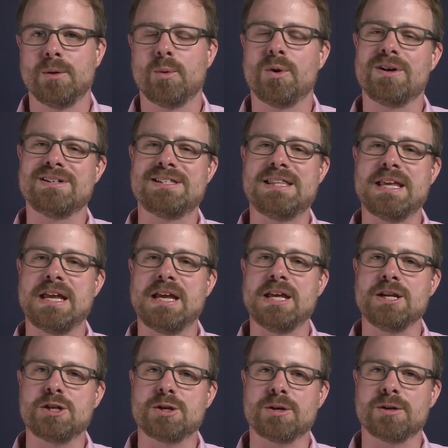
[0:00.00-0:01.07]
whereas the
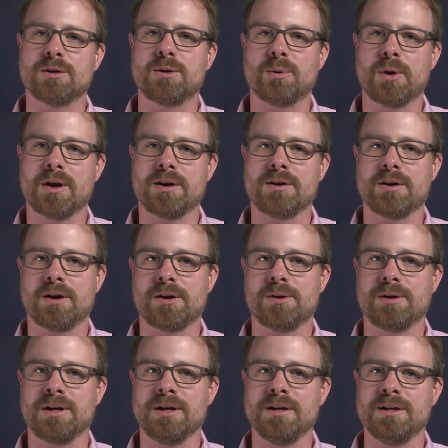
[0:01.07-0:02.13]
internal carotid
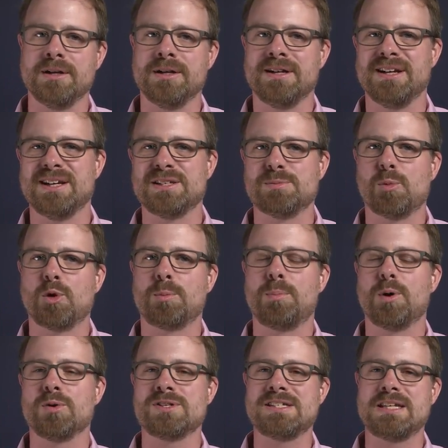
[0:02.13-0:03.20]
artery is more
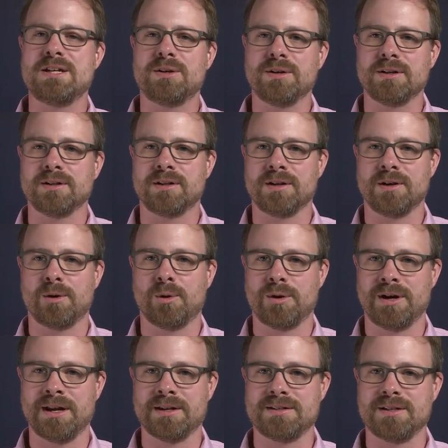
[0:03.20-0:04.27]
posteriorly
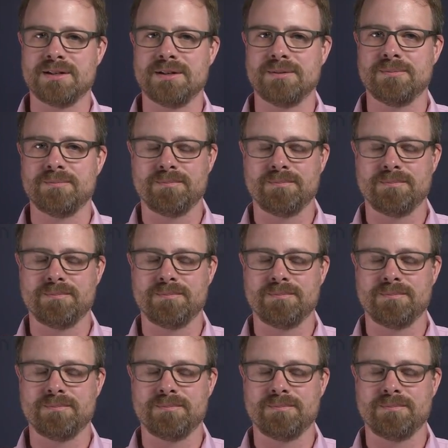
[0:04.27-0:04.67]
oriented.